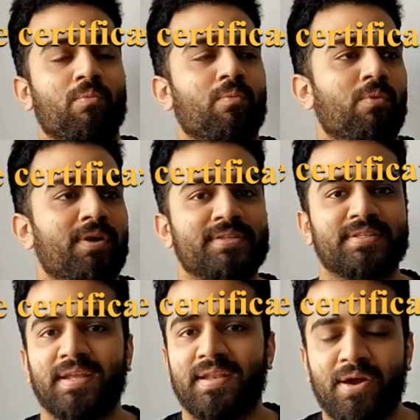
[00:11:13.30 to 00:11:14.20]
What is
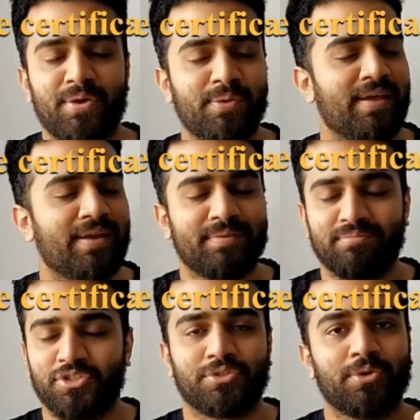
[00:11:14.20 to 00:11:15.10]
it? How do you get
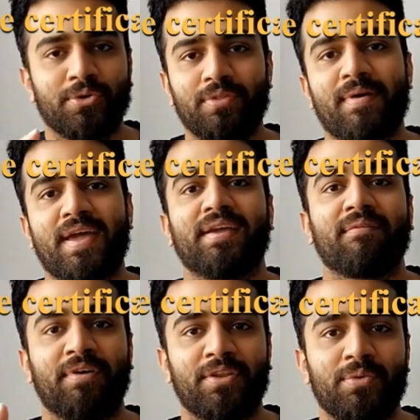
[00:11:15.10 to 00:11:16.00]
it? Just go to the
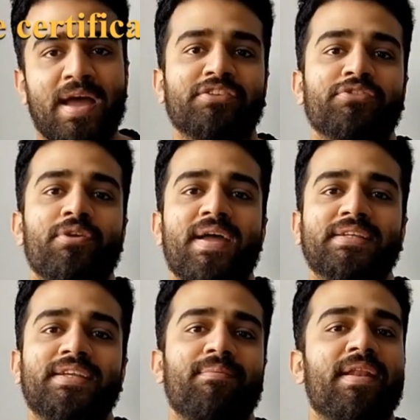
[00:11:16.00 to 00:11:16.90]
bank. When you ask for your
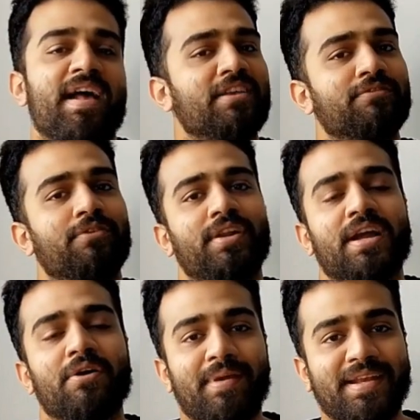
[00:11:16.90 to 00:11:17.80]
bank statement, ask for an
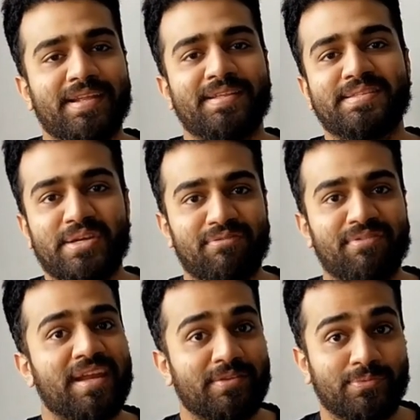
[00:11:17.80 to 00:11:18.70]
account maintenance
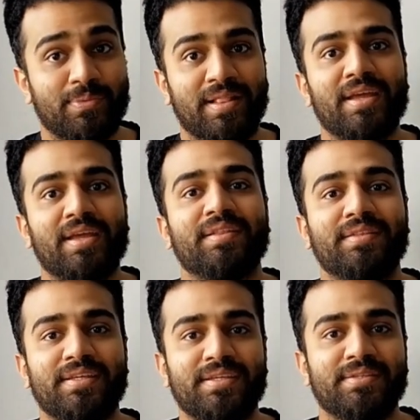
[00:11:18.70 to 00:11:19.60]
certificate as well.
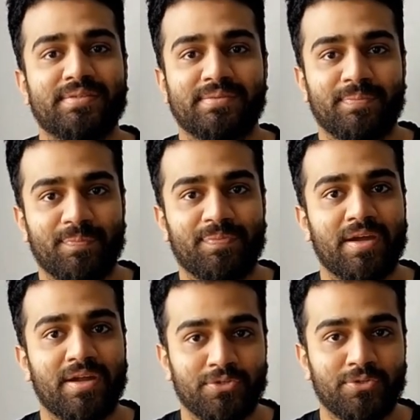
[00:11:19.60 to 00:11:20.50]
These
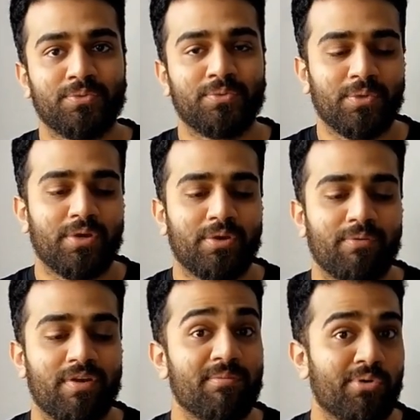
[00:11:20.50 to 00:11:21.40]
are two
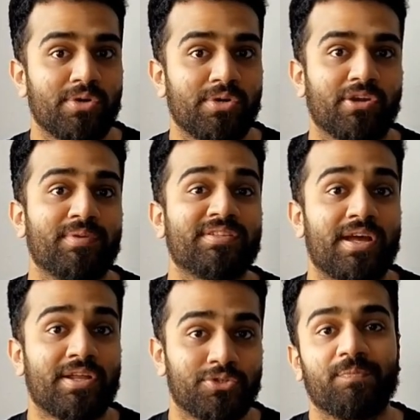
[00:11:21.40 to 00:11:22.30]
very important documents
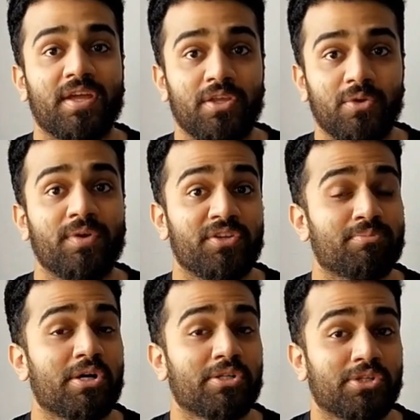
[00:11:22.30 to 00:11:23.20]
that you and your
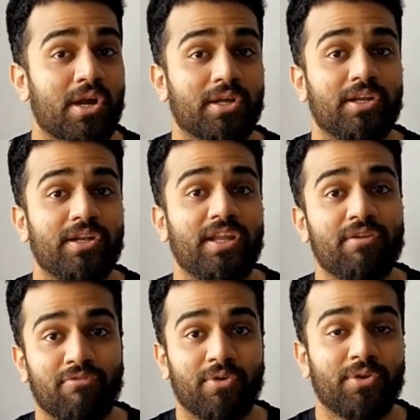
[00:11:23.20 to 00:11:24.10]
sponsor are going to
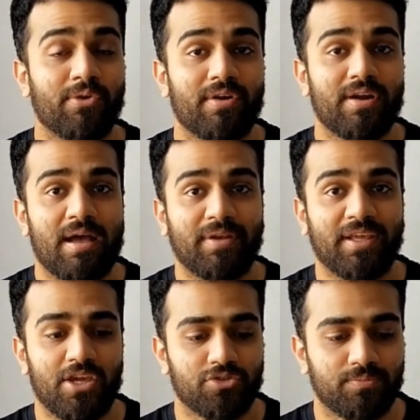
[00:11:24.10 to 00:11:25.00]
need for your
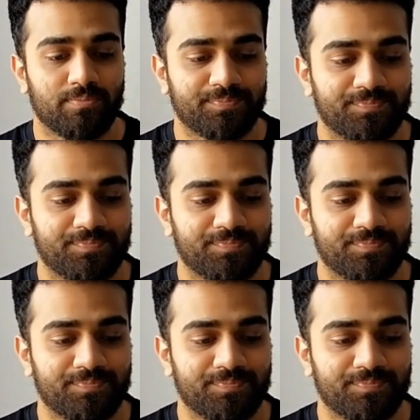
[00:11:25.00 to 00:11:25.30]
application.